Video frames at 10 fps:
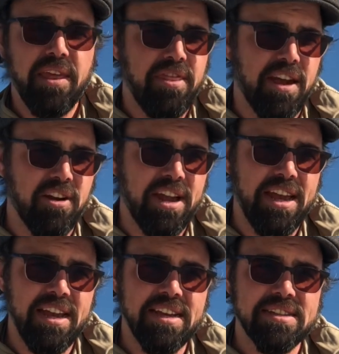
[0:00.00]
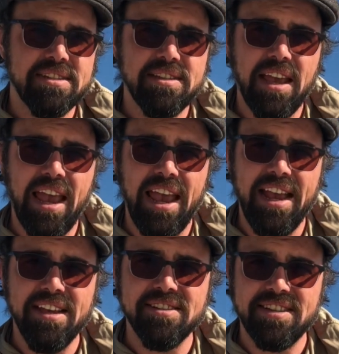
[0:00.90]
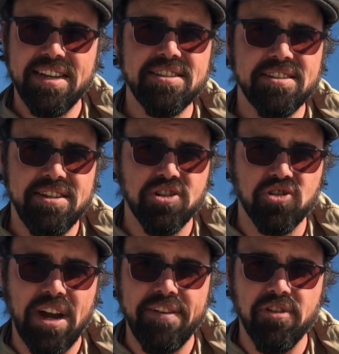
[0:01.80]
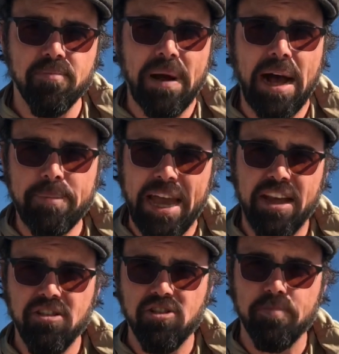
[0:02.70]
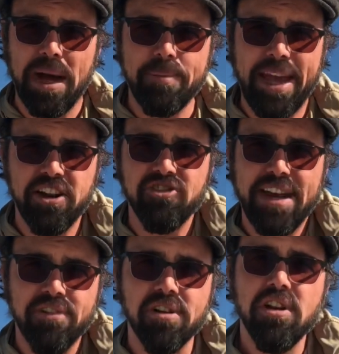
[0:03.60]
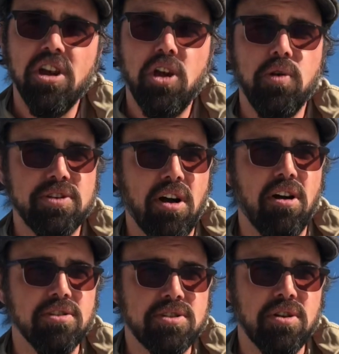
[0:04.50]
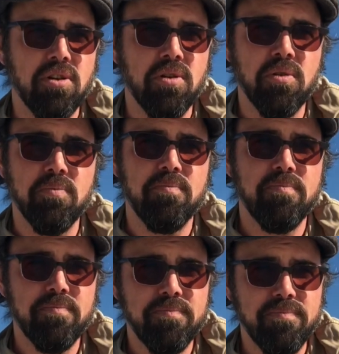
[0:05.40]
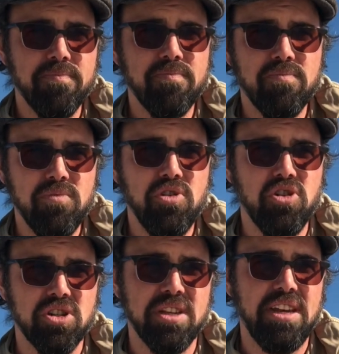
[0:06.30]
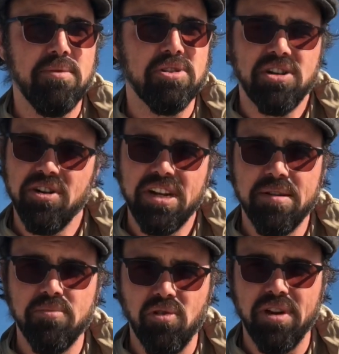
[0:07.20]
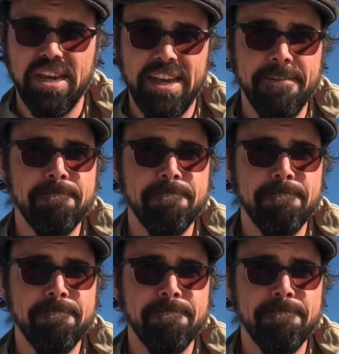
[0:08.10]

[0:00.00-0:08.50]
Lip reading: There is a skid steer driver, little bobcat driver, who is also usually a returning employee.